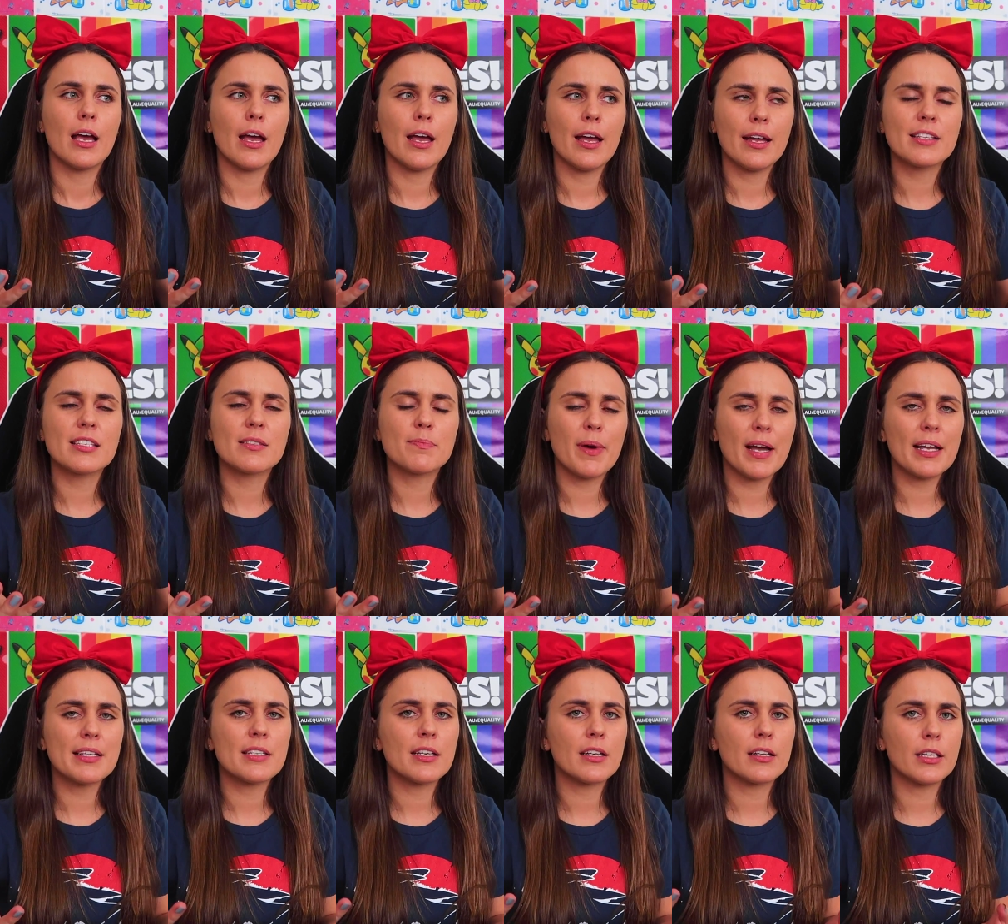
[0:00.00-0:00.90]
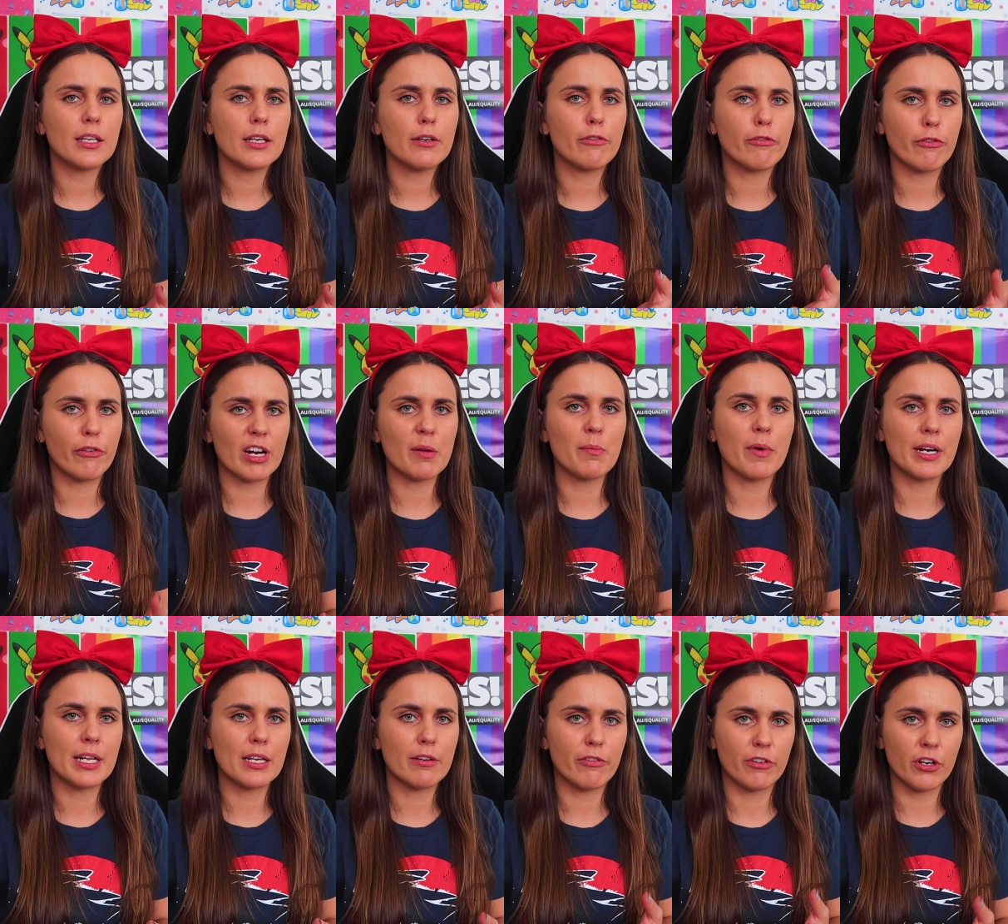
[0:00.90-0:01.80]
it's basically free
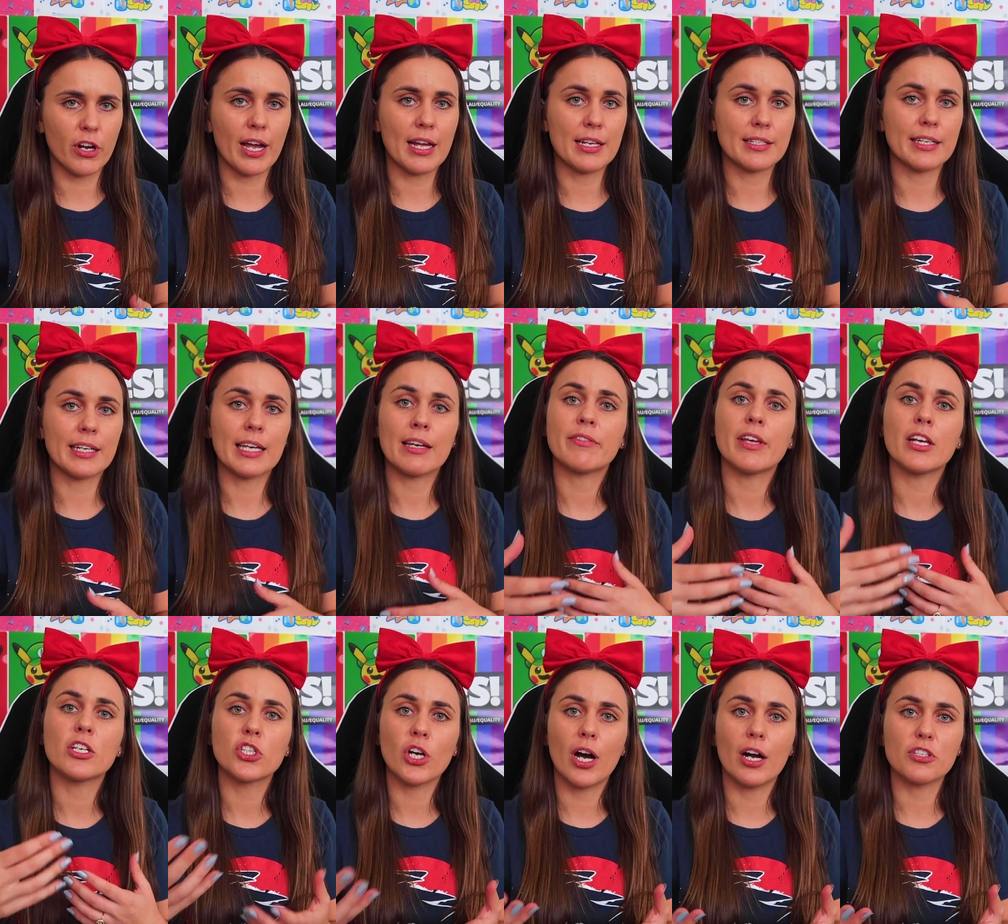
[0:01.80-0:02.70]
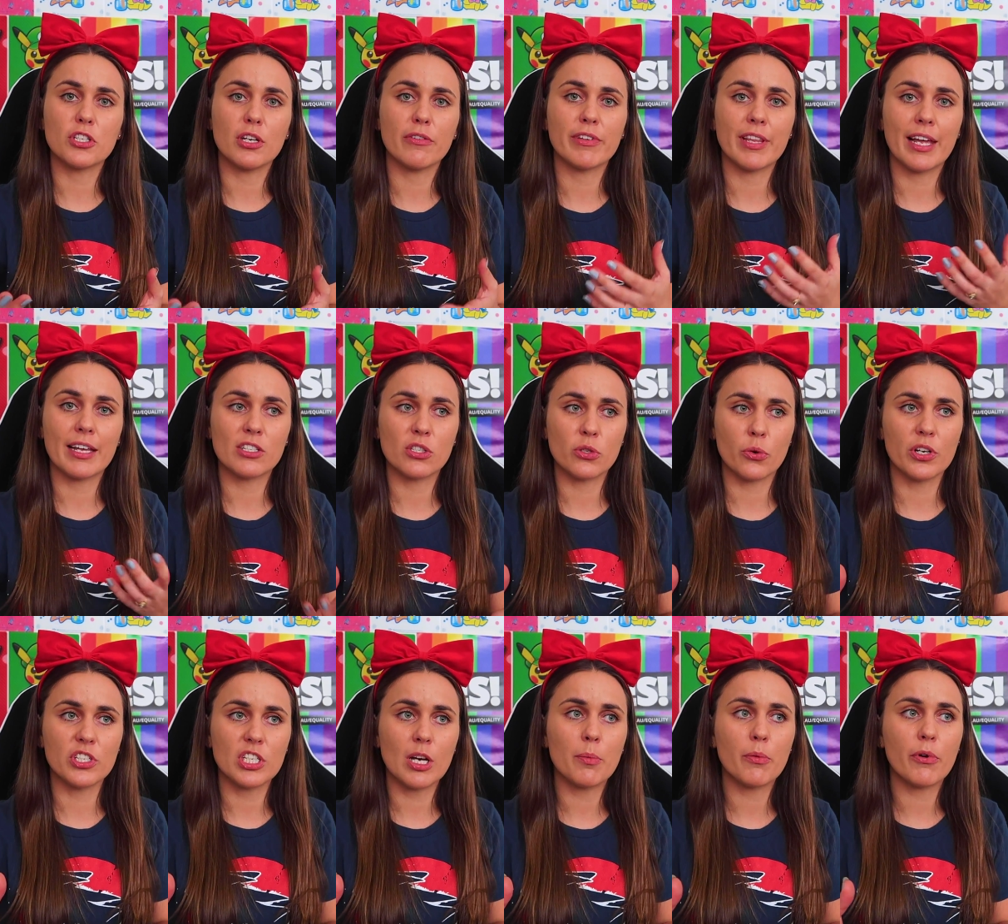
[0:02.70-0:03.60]
money for Niantic if they're charging for that
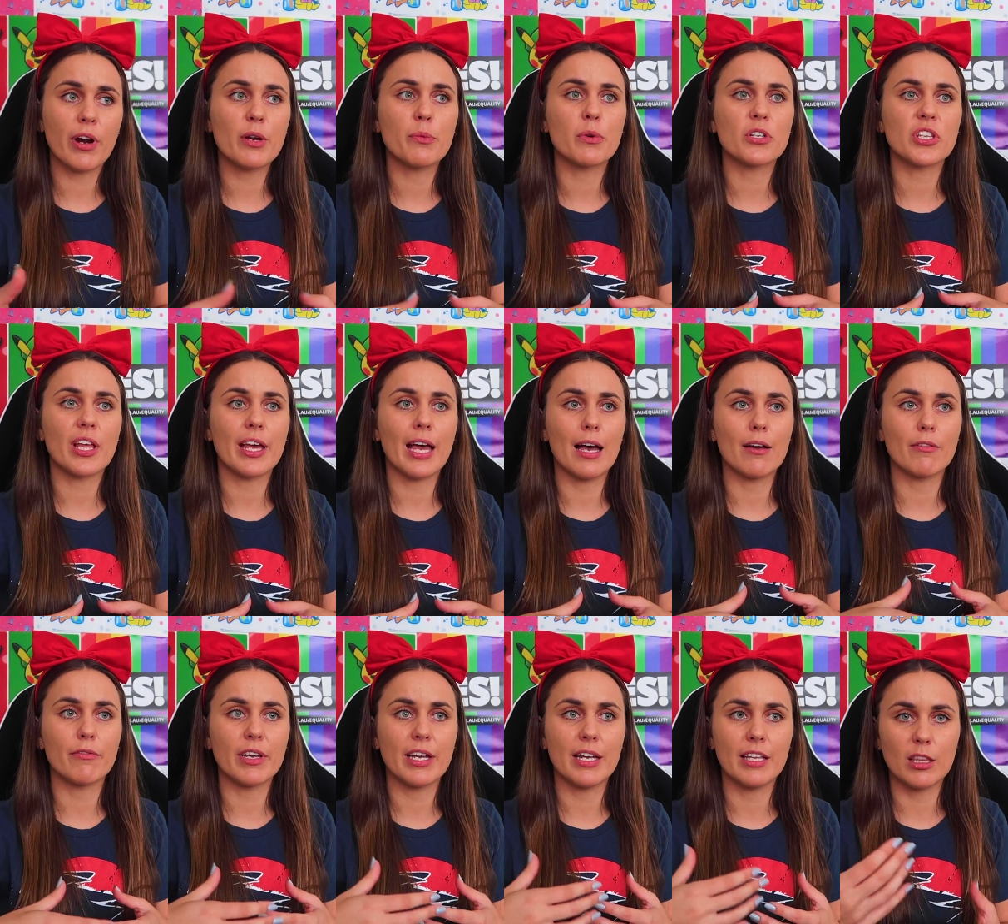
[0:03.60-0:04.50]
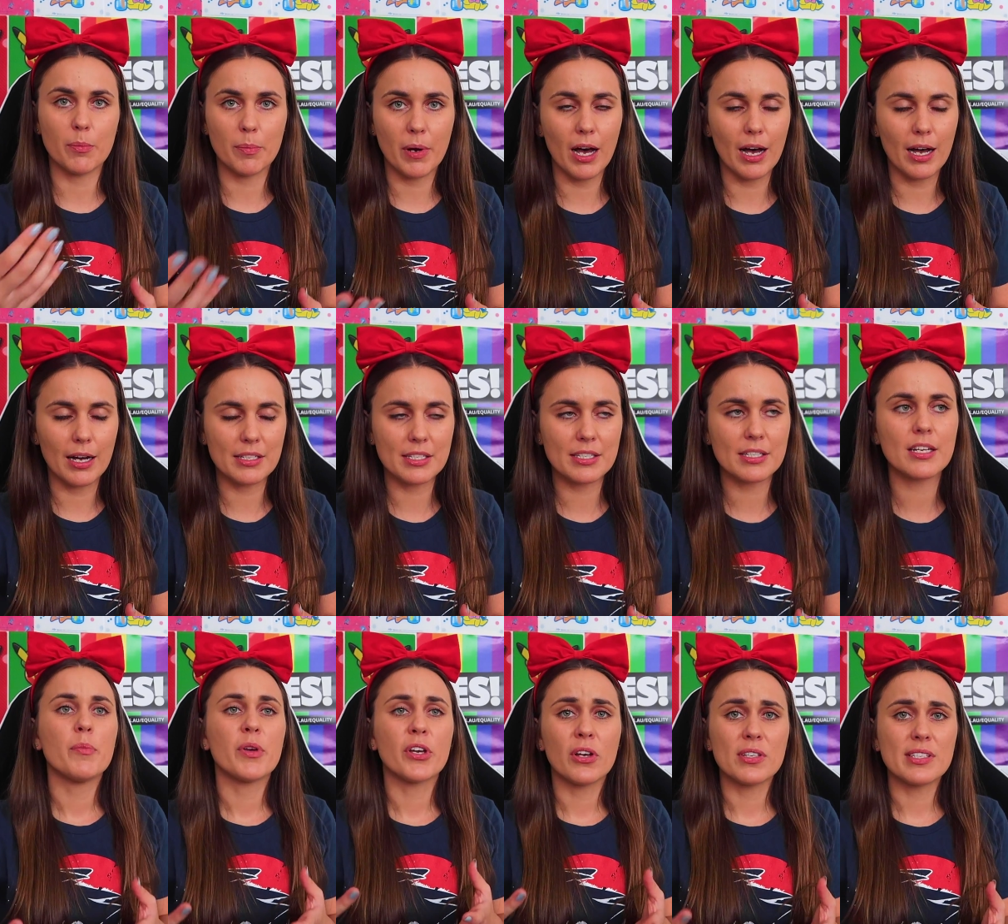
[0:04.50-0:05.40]
storage upgrade, which they have in the
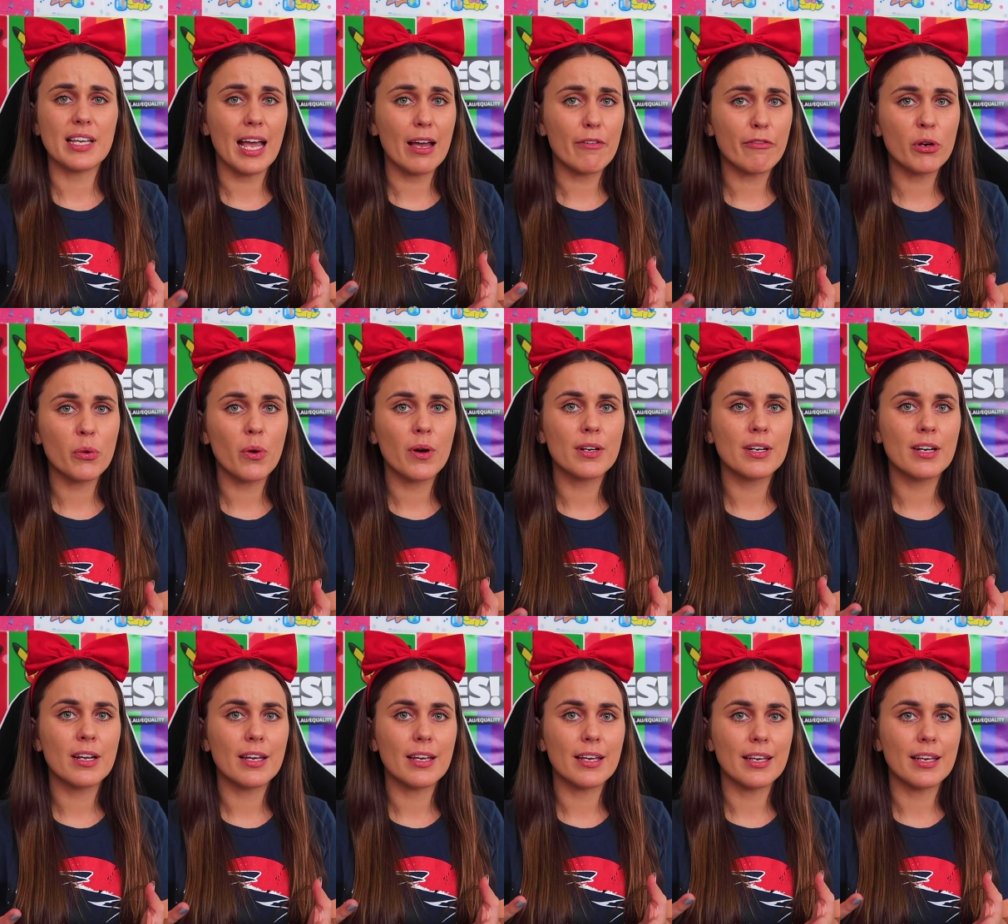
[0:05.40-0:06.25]
past. Because everyone